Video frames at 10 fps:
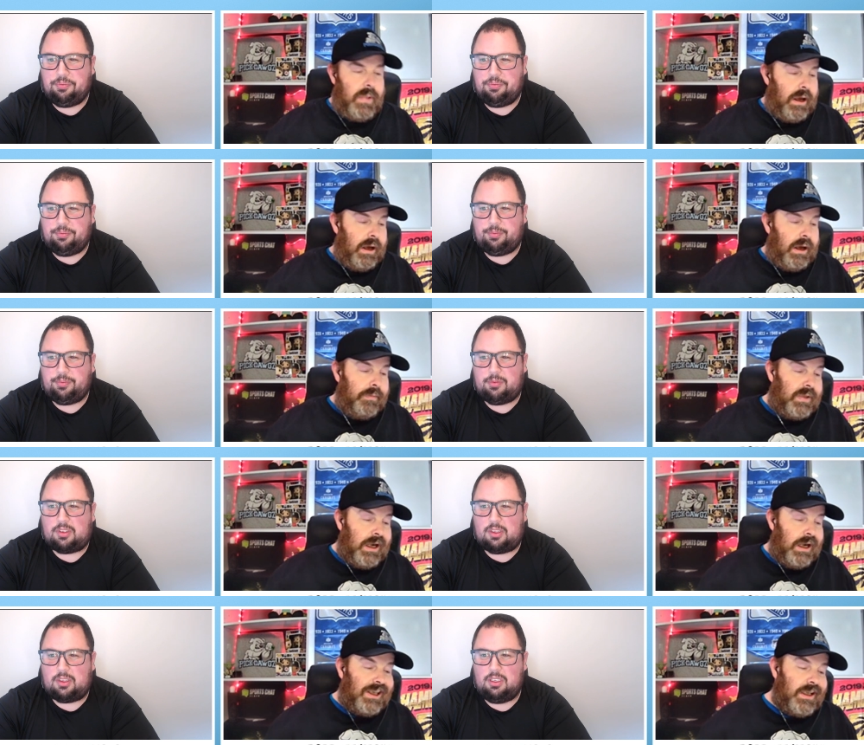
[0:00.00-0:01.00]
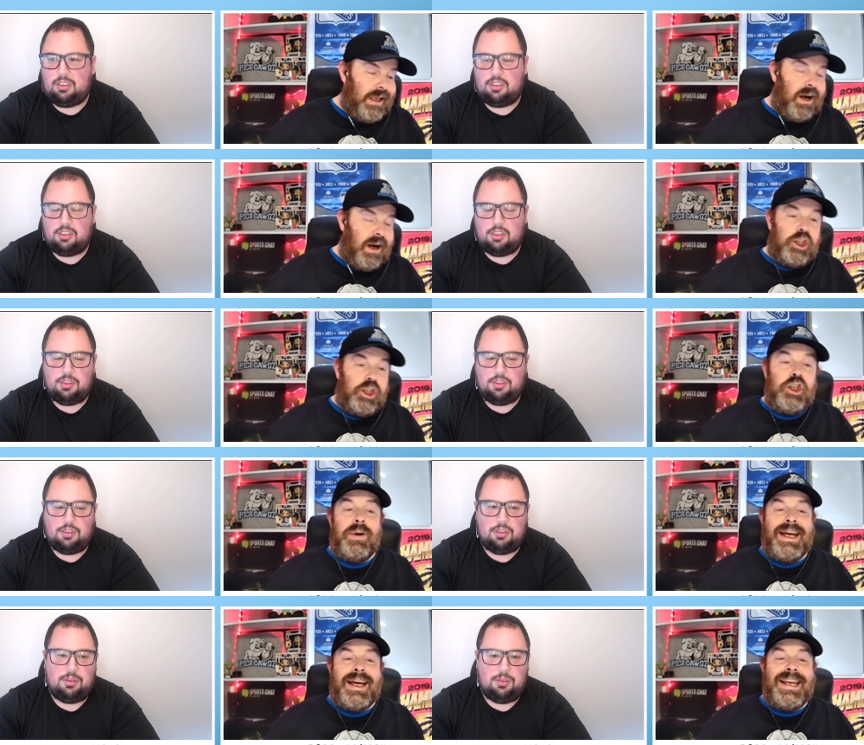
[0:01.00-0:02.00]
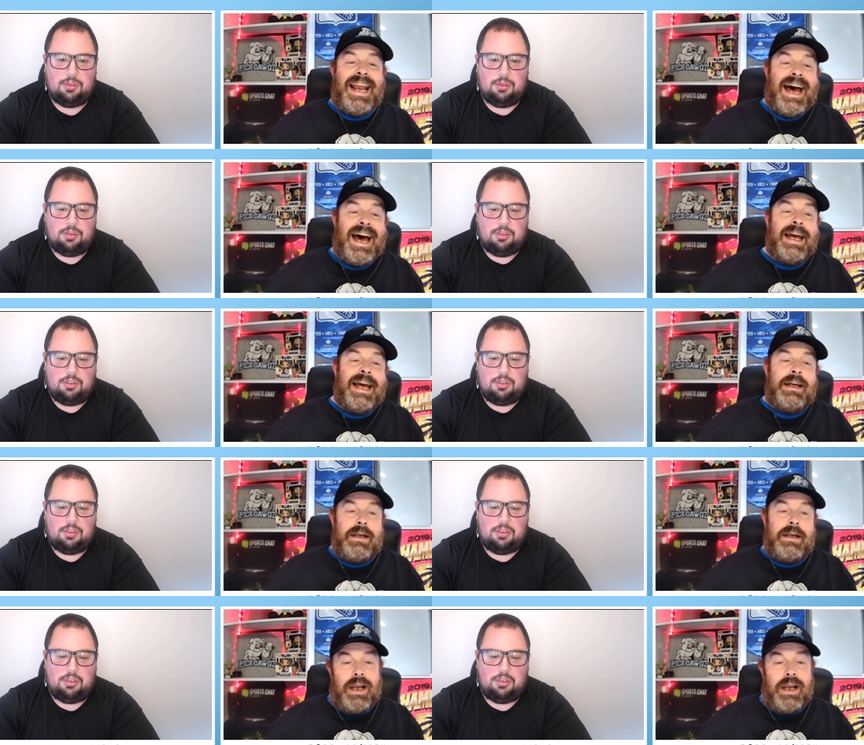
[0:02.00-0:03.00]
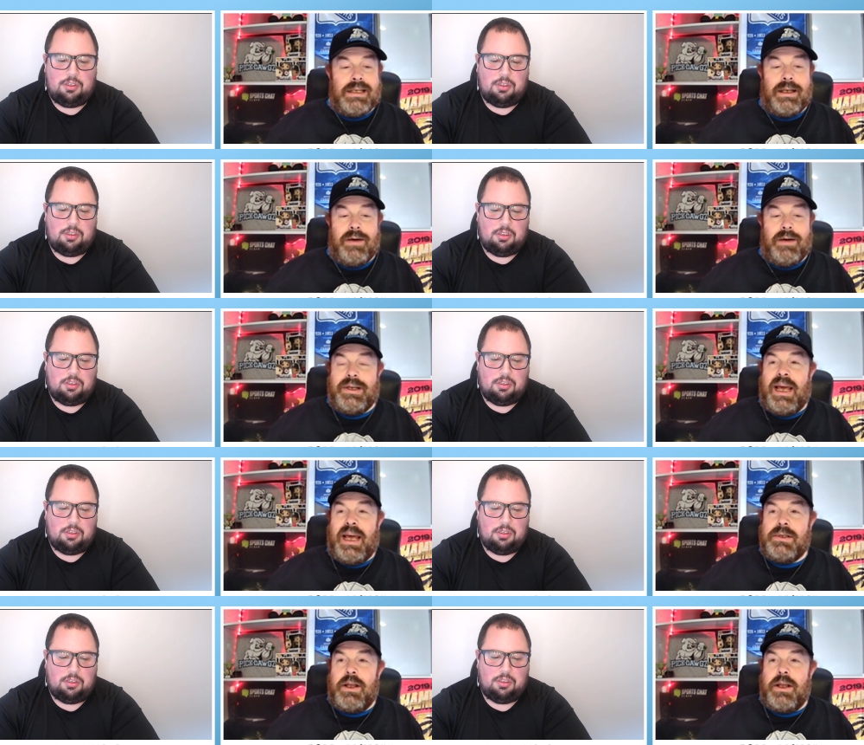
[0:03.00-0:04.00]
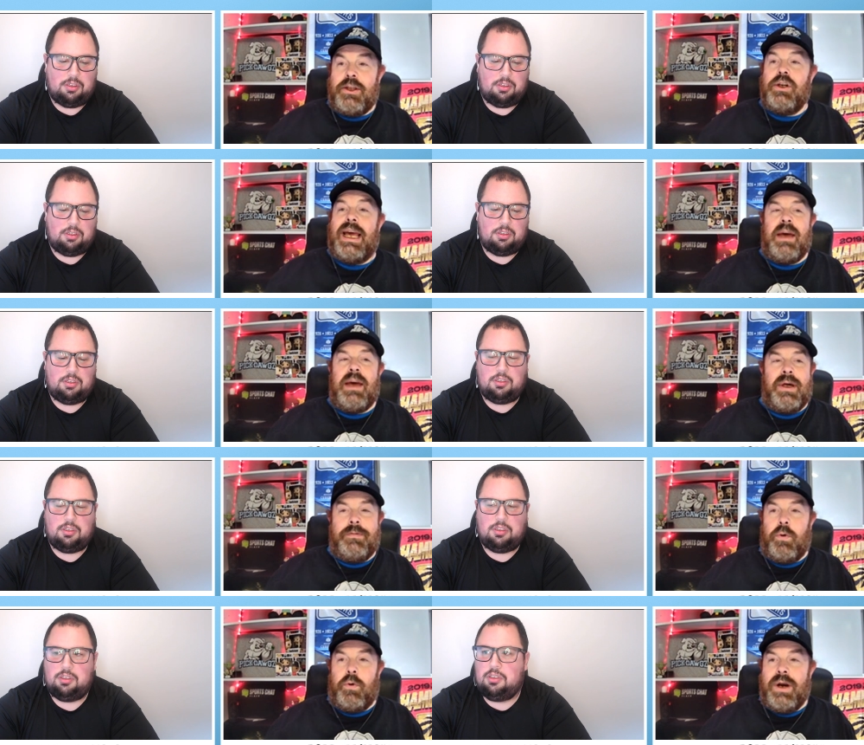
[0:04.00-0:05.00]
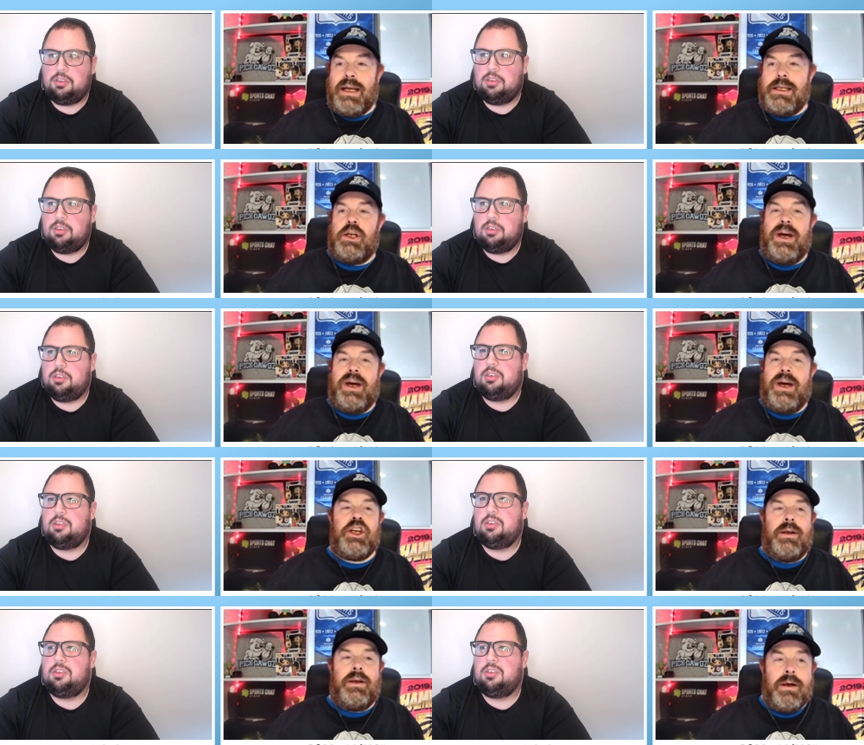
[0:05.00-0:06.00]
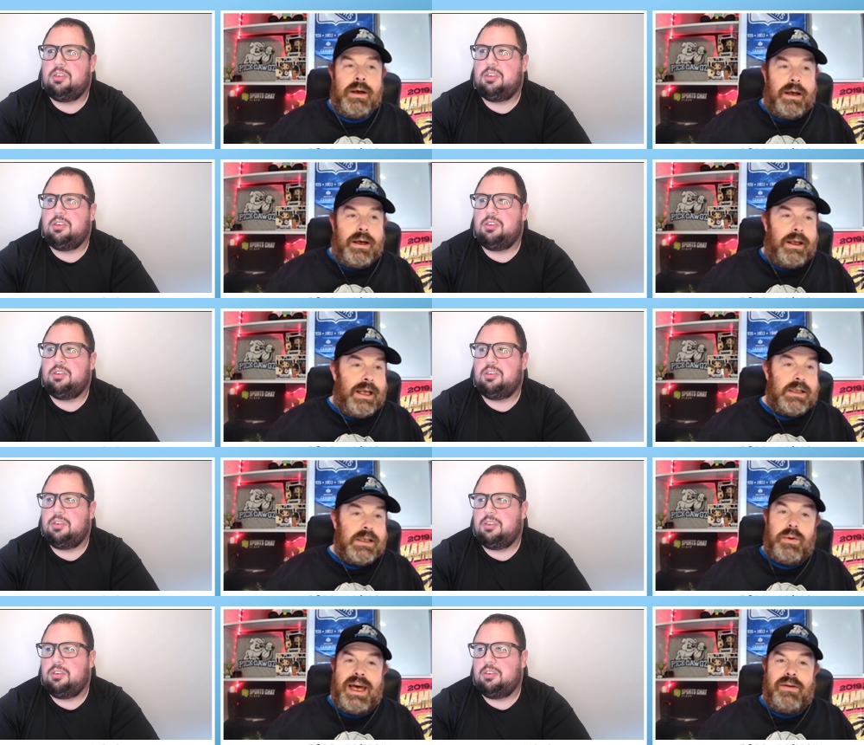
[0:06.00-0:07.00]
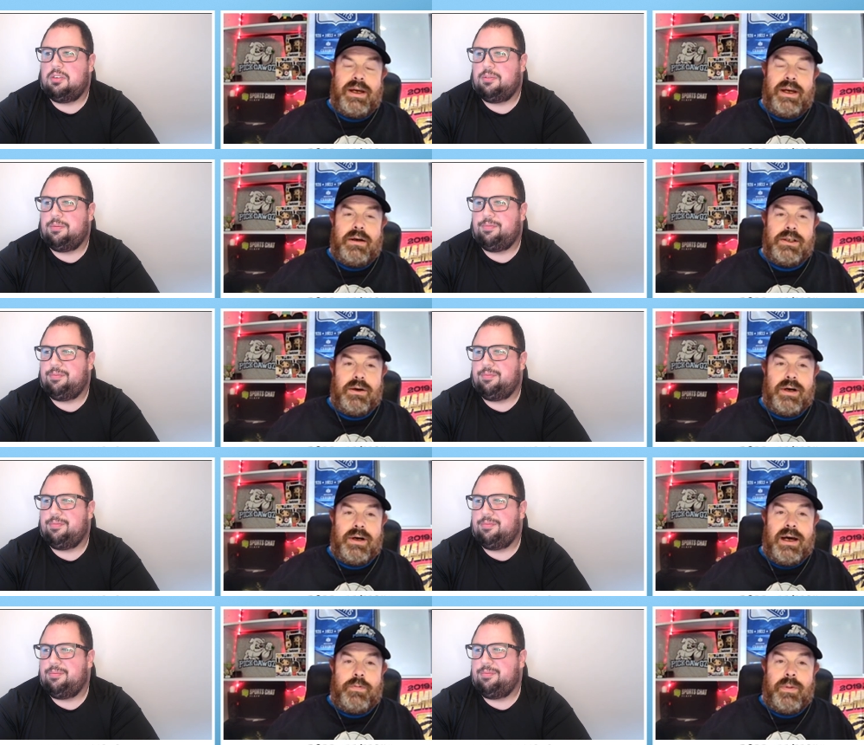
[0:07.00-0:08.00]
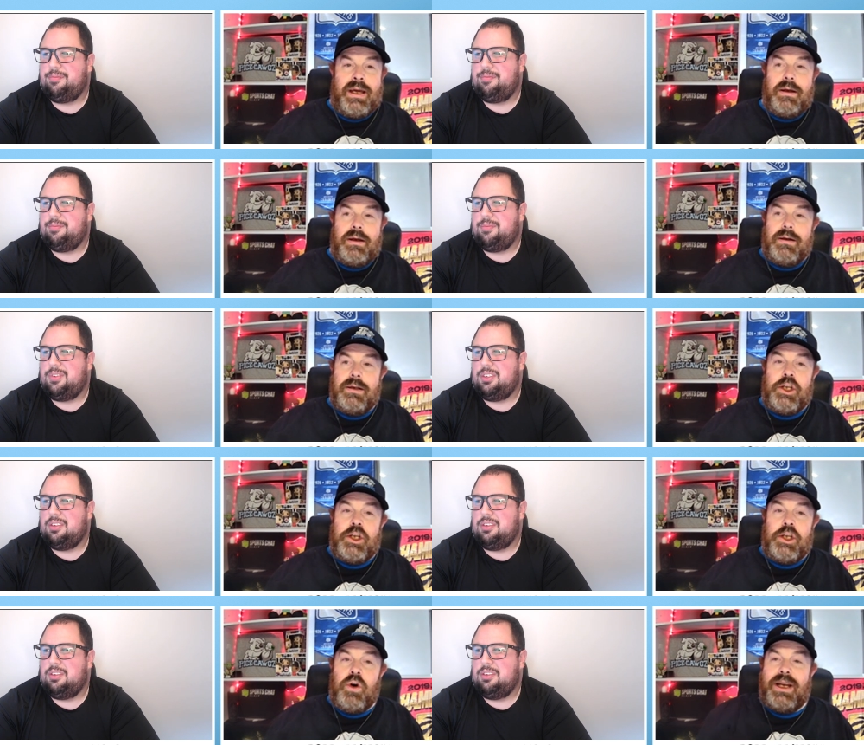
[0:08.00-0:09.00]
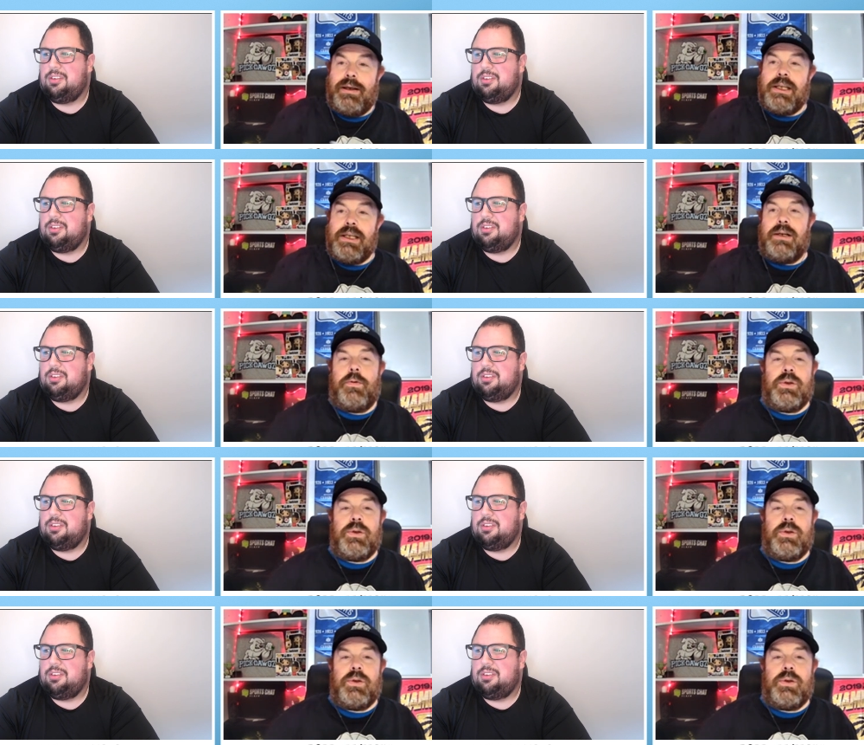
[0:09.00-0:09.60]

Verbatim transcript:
Speaker 1: Um, Canucks. They are two and nine in their last eleven games, and the third game in a four-night situation and that's what we have here. So uh, for me, Detroit gets